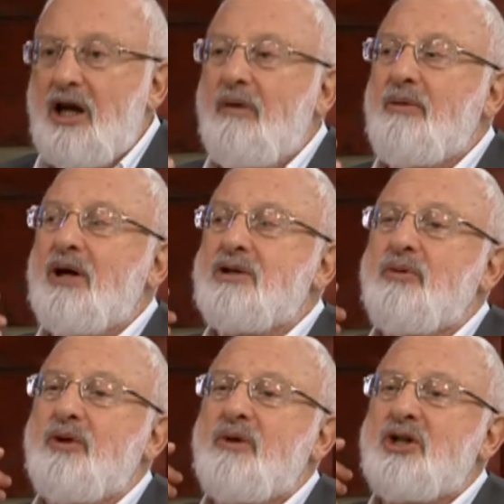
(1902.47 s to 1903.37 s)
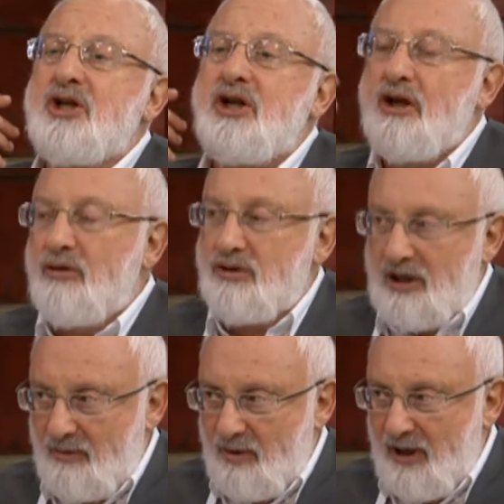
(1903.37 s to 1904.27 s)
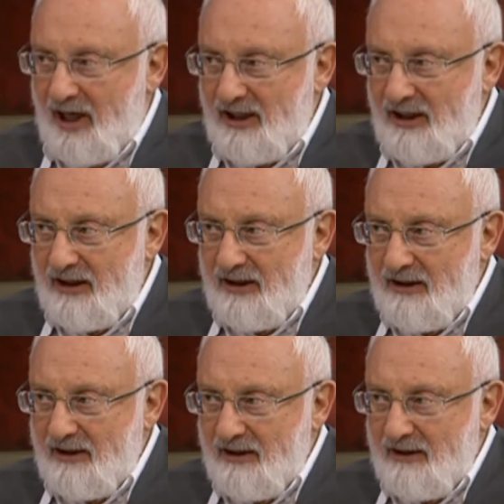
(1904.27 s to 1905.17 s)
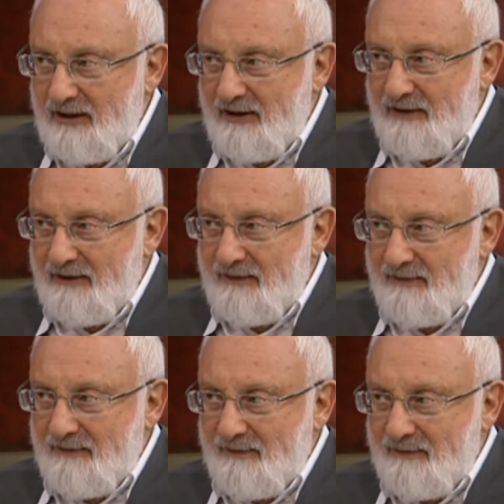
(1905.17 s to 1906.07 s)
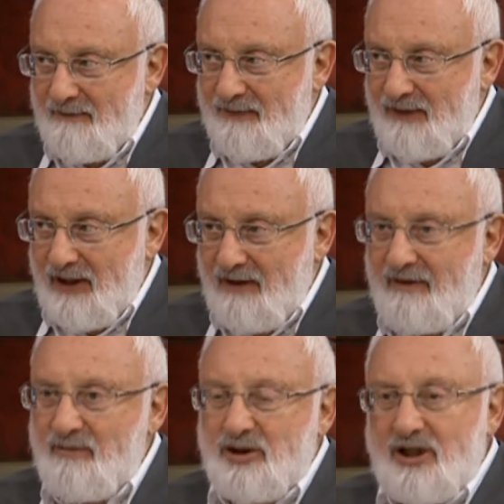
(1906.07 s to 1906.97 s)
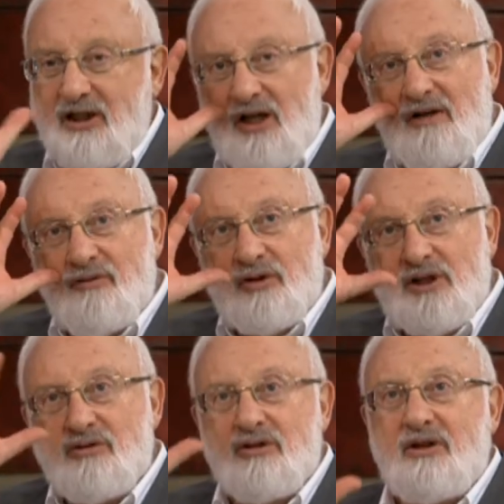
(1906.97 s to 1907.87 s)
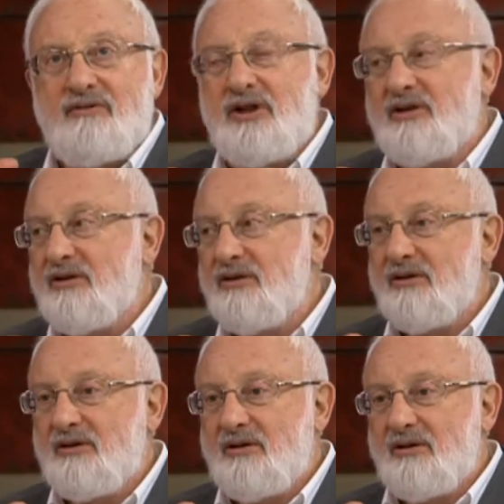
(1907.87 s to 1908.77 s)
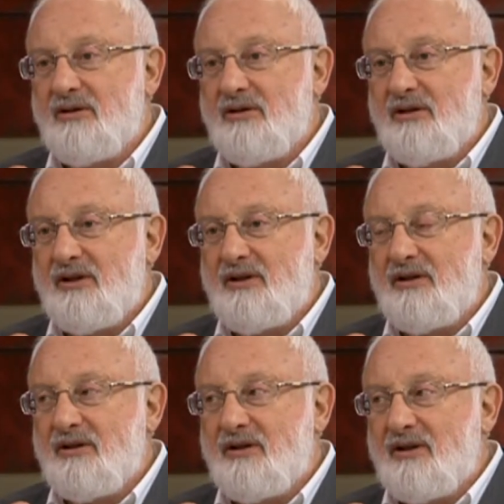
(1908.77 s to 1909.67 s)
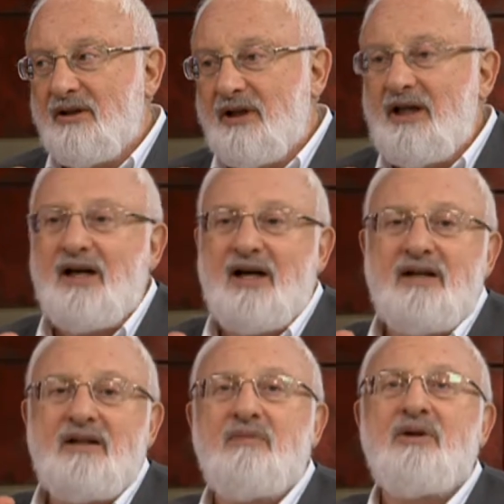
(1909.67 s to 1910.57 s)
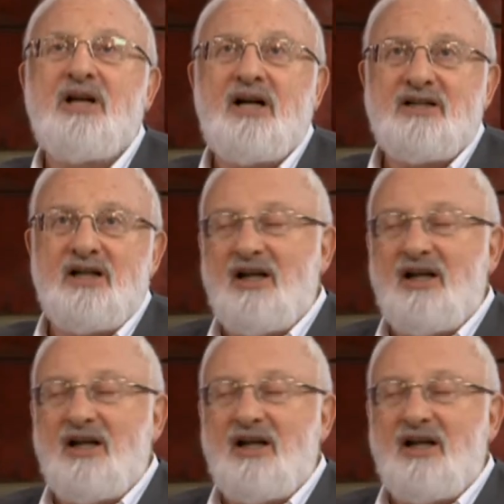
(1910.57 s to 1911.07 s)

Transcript: That I can disconnect myself completely. I take into account what she wants from me and try to build a pattern.